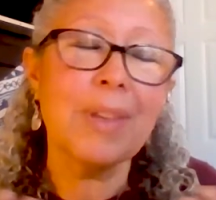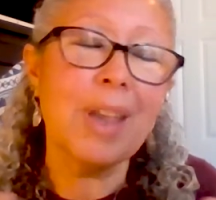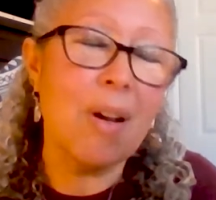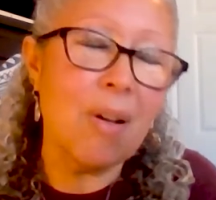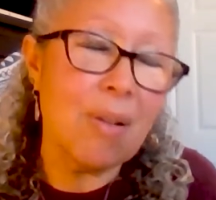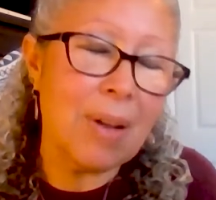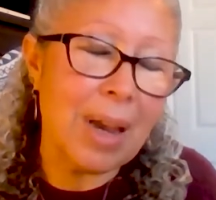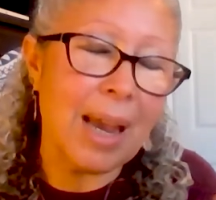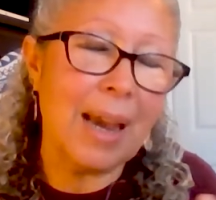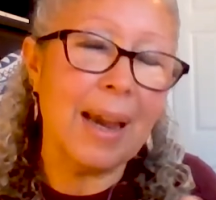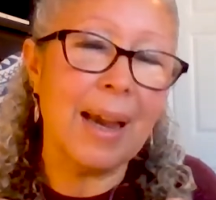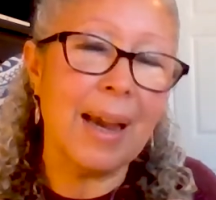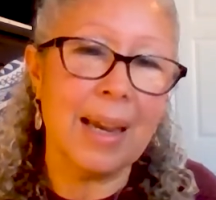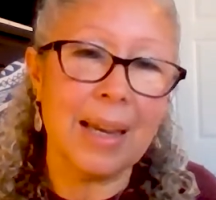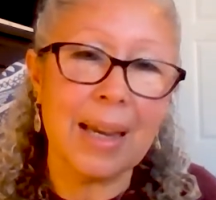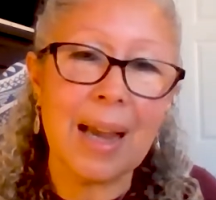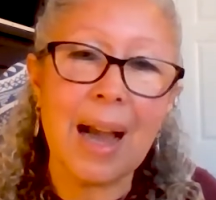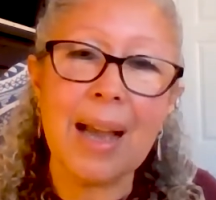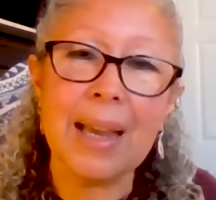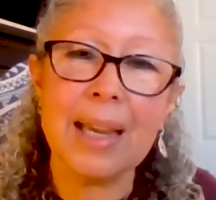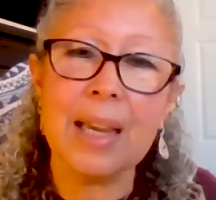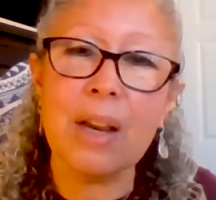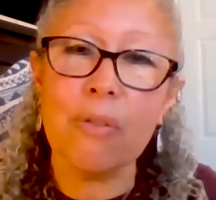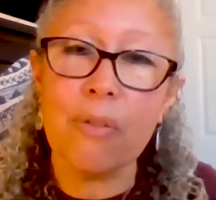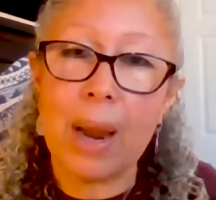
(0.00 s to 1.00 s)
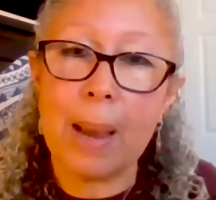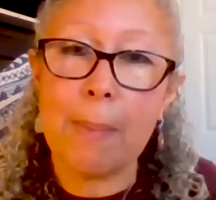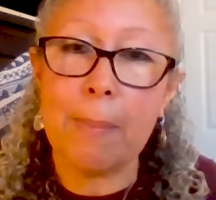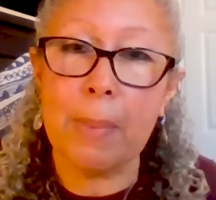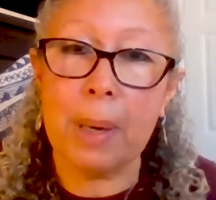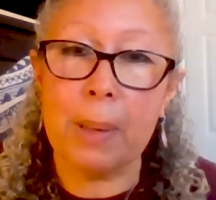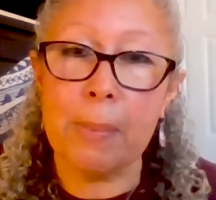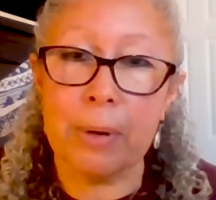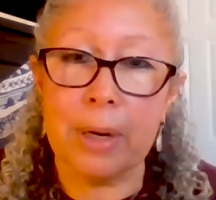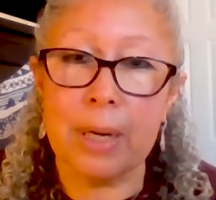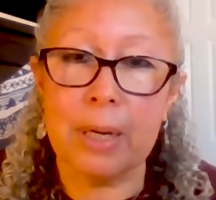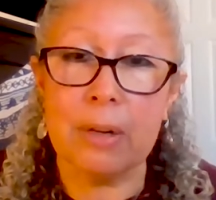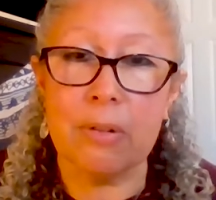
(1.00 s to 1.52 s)
Okay, I could wrap my
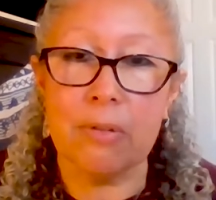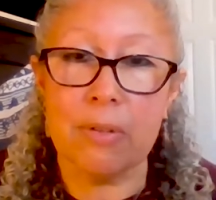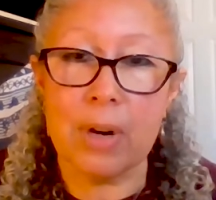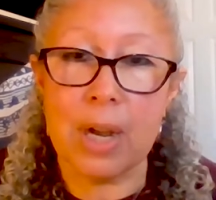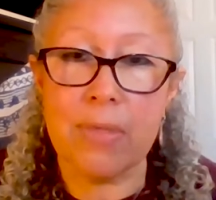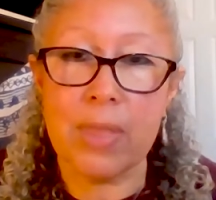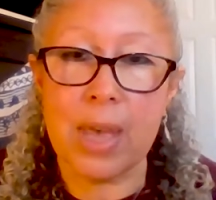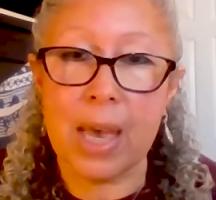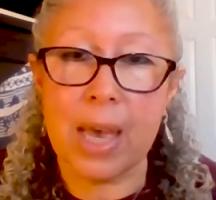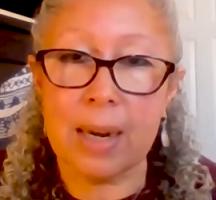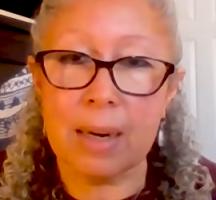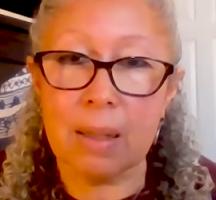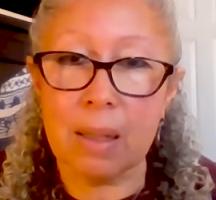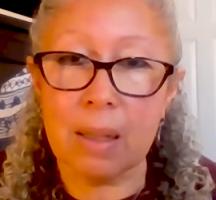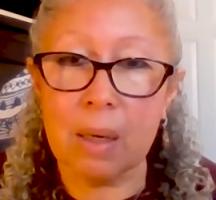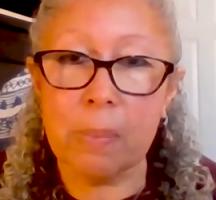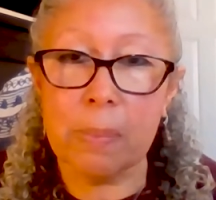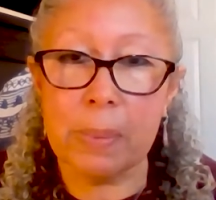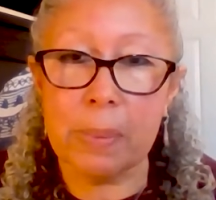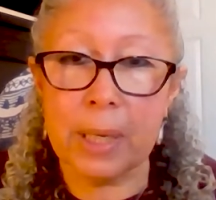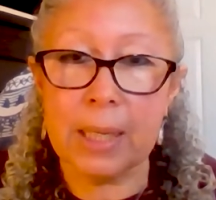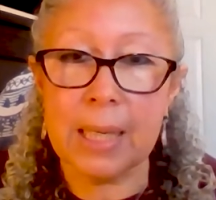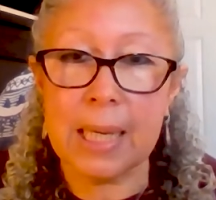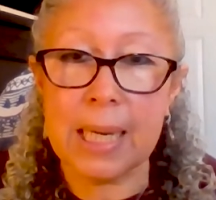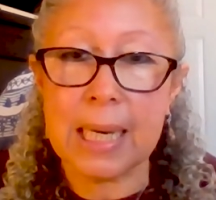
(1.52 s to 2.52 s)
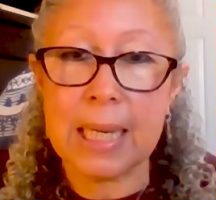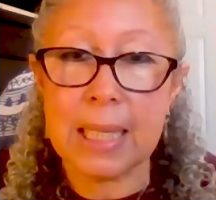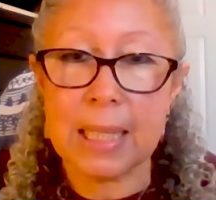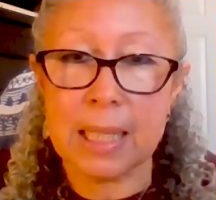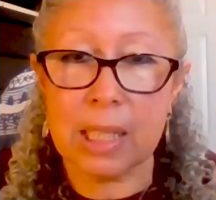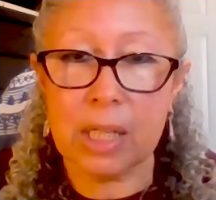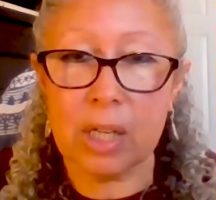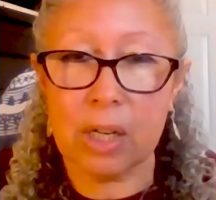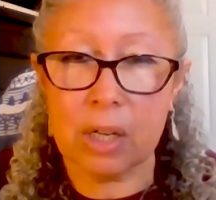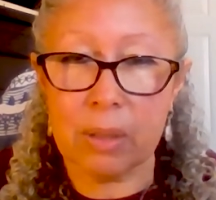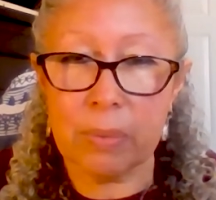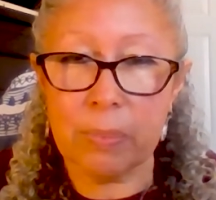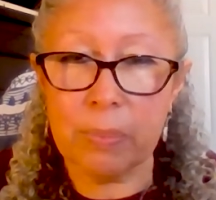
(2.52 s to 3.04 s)
brain around that a little bit
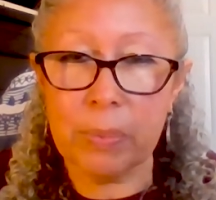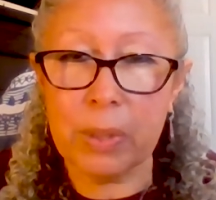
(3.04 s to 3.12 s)
easier.